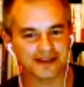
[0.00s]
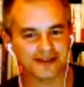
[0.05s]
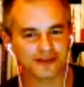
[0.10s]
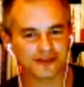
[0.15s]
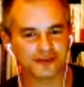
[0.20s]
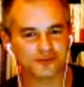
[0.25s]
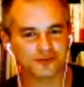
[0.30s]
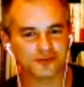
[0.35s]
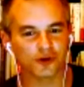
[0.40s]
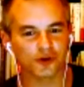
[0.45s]
was
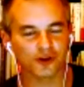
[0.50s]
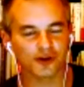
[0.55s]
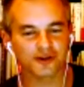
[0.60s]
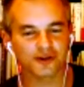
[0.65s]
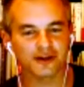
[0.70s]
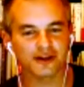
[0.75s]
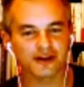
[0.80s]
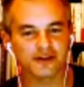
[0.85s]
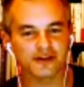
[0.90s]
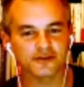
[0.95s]
taking this
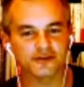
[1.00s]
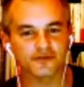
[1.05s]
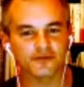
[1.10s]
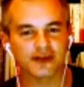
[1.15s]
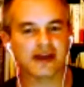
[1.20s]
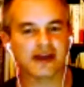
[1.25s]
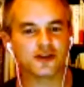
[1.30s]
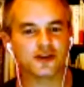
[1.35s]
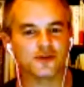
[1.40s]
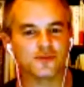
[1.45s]
more along the
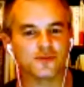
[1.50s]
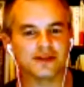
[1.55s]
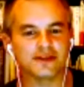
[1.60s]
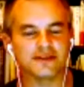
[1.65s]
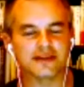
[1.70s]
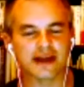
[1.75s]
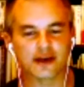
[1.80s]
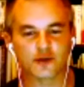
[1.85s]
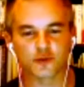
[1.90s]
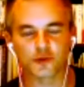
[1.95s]
lines of, can
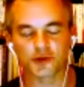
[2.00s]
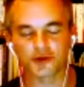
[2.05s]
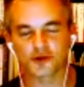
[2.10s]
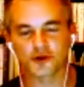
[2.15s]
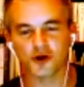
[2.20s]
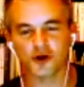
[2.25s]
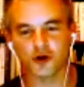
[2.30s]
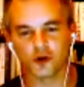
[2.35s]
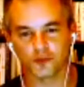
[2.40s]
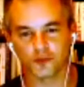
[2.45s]
you meet
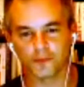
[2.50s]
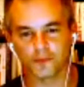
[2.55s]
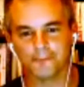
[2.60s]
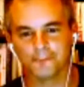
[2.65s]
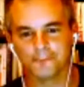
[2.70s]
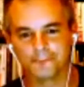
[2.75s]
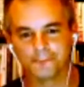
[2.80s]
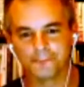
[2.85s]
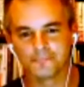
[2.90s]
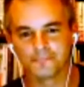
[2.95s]
death with
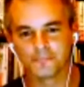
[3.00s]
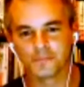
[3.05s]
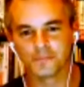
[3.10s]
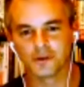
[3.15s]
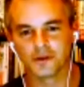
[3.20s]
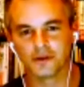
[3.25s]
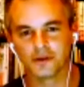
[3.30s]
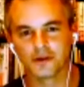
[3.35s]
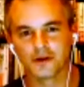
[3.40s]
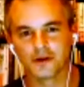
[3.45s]
calm?
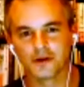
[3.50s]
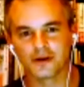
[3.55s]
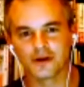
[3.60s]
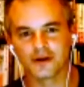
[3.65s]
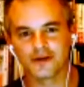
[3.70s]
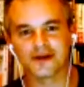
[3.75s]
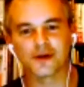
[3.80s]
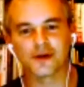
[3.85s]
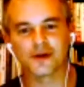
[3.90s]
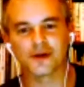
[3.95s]

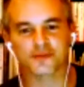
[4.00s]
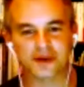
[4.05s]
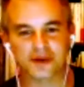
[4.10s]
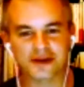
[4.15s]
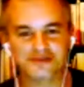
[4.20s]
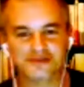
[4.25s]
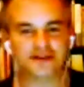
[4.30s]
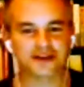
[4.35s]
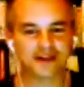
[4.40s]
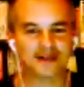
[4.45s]
And
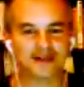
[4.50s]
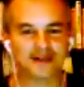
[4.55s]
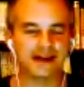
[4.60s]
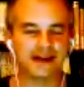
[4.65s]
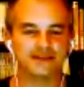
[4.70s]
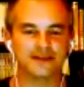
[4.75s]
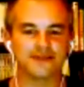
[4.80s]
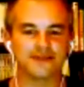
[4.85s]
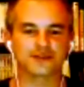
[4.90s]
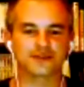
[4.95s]
that was
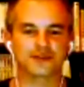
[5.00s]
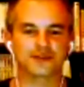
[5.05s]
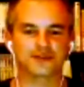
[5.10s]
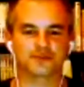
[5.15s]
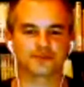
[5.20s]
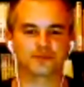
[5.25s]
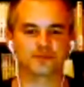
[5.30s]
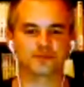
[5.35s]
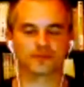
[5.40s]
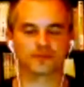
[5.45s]
basically
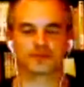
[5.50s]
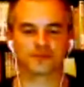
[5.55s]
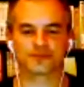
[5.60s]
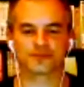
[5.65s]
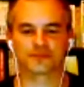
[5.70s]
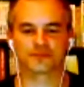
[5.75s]
his